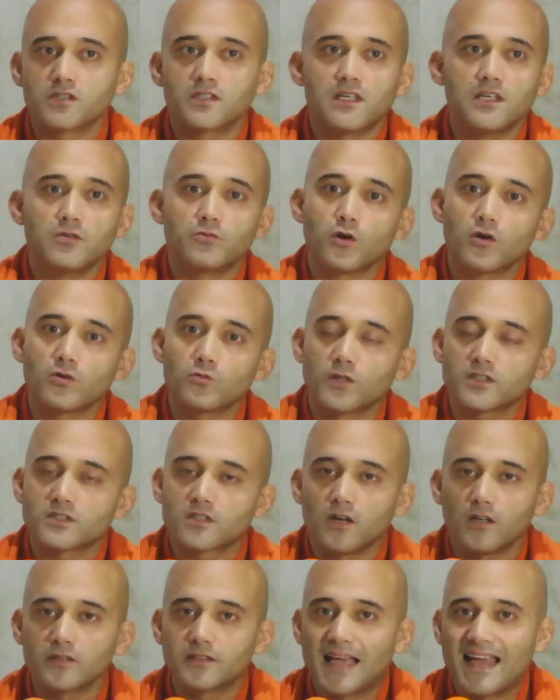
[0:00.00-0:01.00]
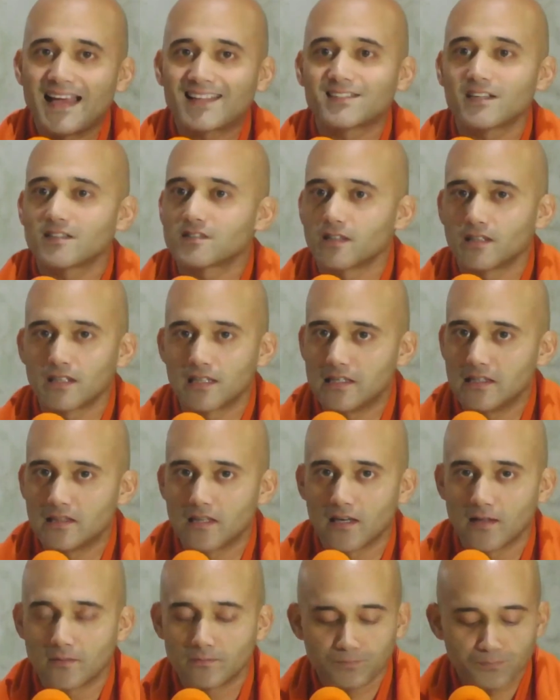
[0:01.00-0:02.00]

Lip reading: He wrote what's called the Essays on the Gita.